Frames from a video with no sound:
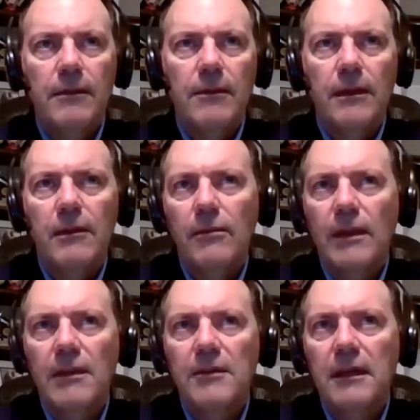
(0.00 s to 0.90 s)

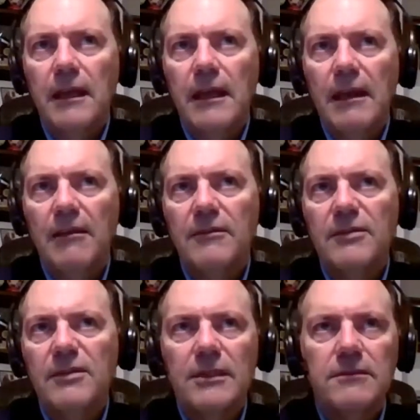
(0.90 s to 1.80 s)
3,300
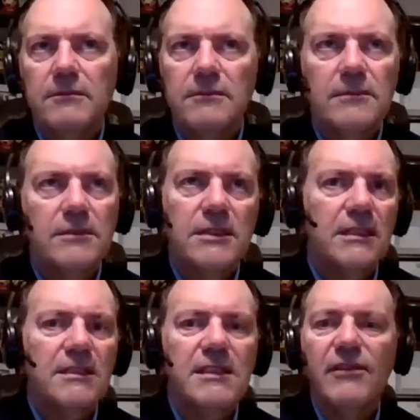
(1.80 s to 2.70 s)
accounts, about
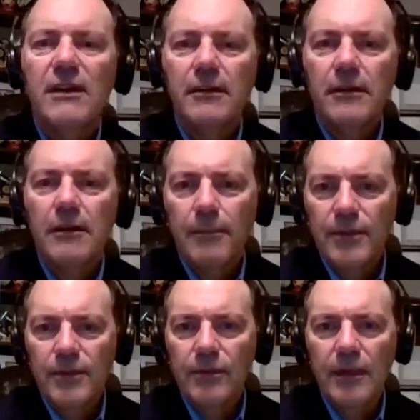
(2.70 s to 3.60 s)
six, 700
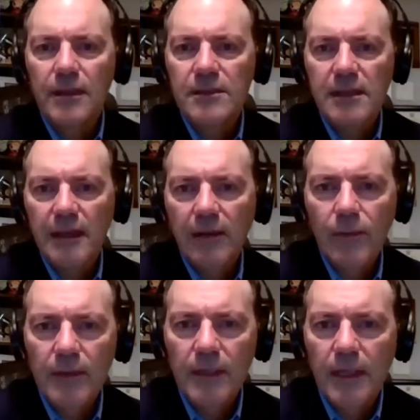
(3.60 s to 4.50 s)
opportunities at any
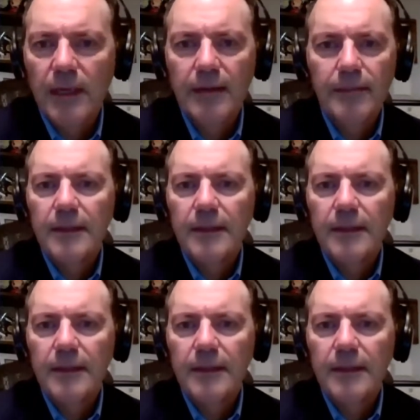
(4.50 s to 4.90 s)
one time.